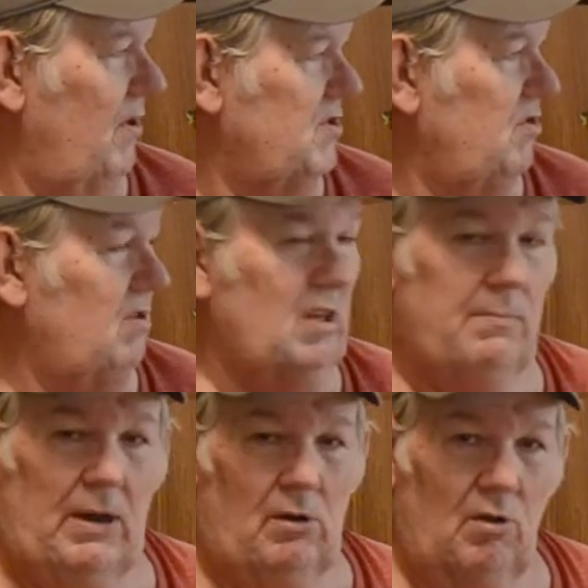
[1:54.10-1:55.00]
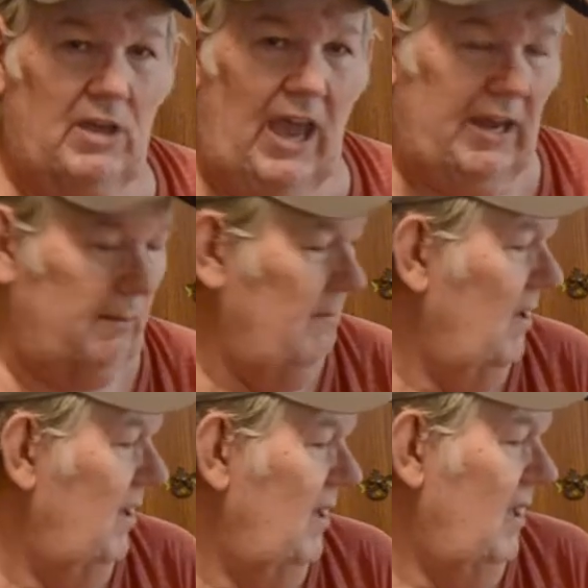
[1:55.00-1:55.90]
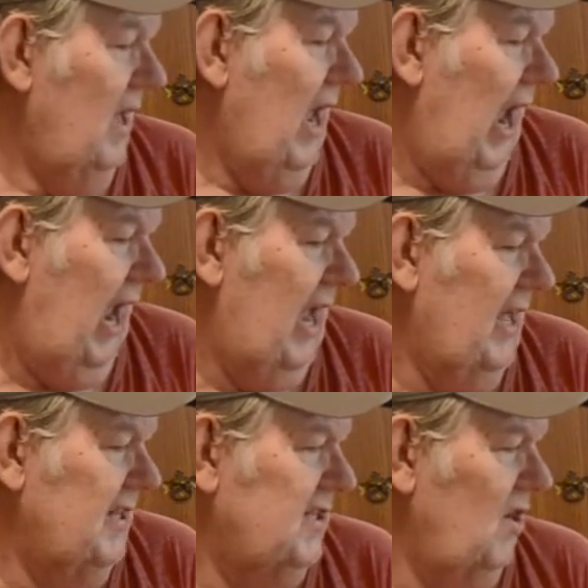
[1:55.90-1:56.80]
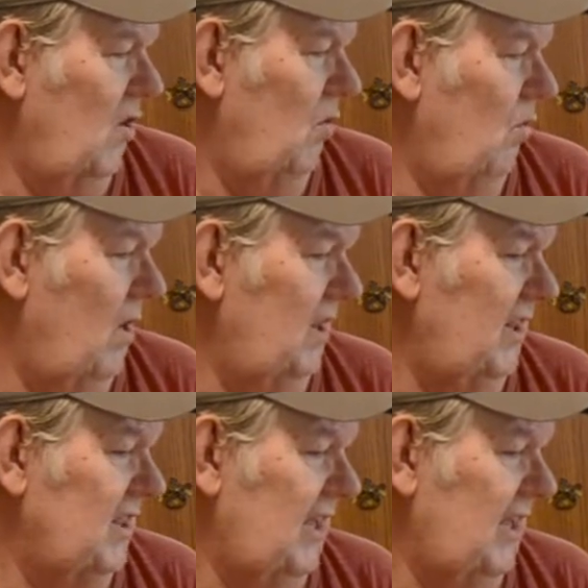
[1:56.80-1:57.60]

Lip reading: so you get a better look at him. And so one of the